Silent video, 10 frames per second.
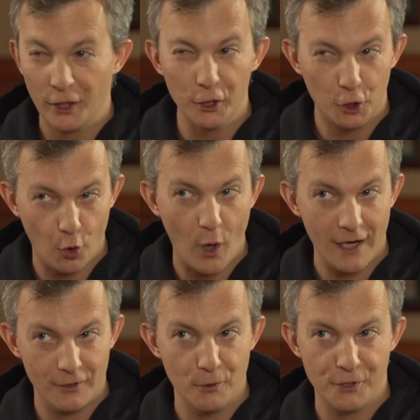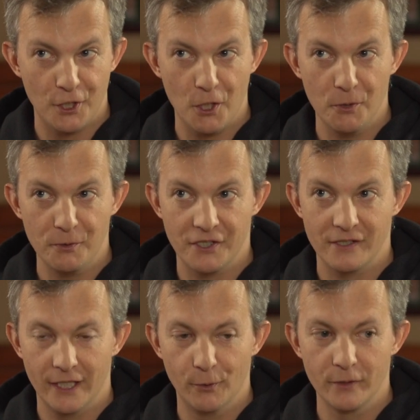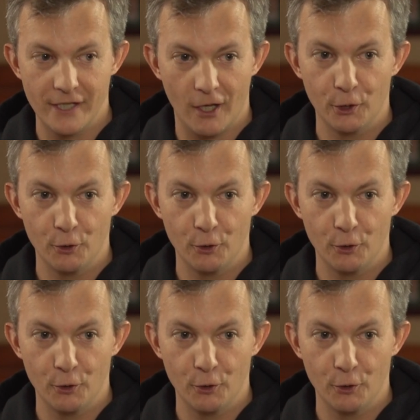we could crack those codes, it would tell